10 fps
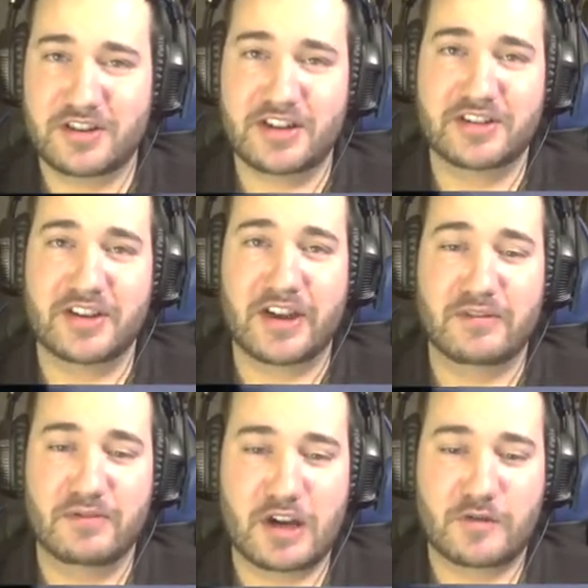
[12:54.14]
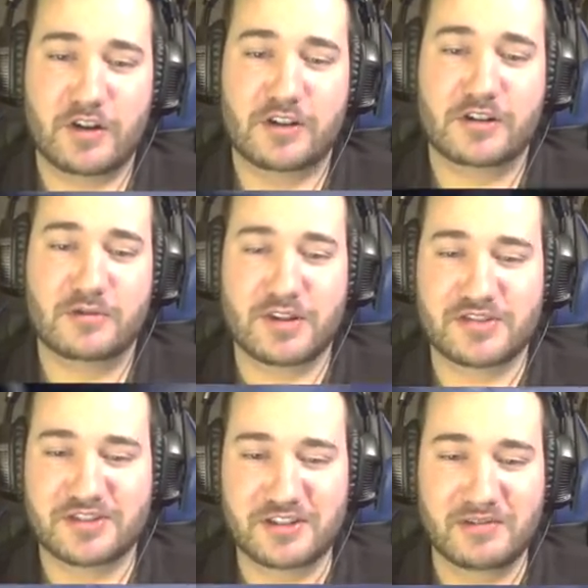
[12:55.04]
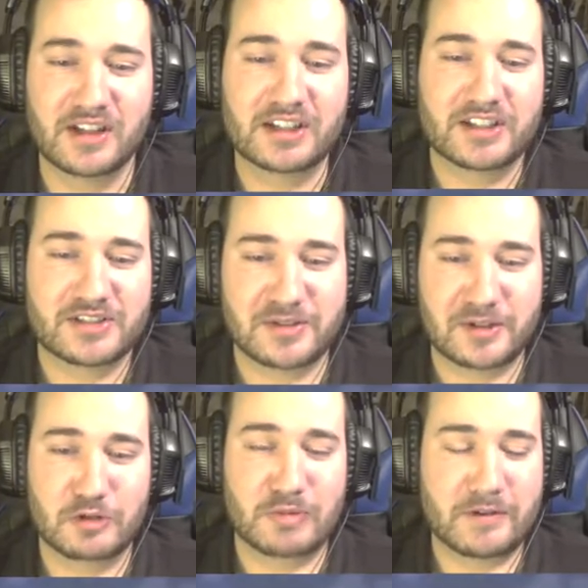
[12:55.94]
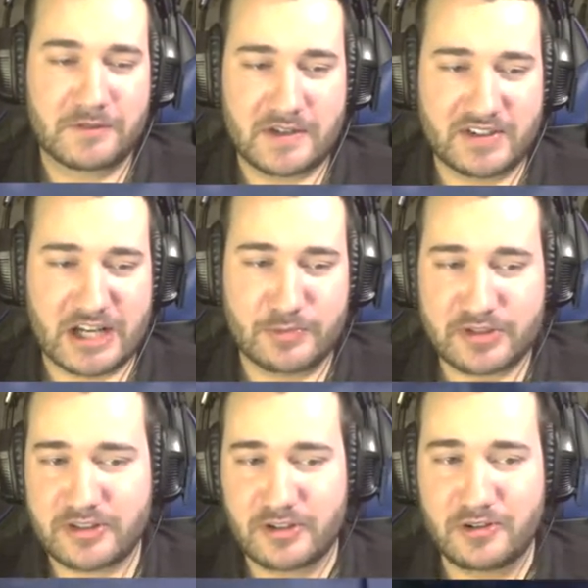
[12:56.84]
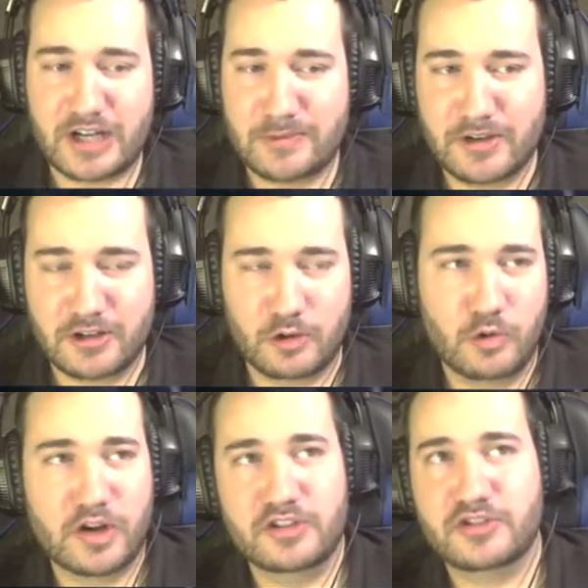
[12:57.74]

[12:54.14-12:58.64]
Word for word: Dante. Very very good question. So my favorite episode, I'm not going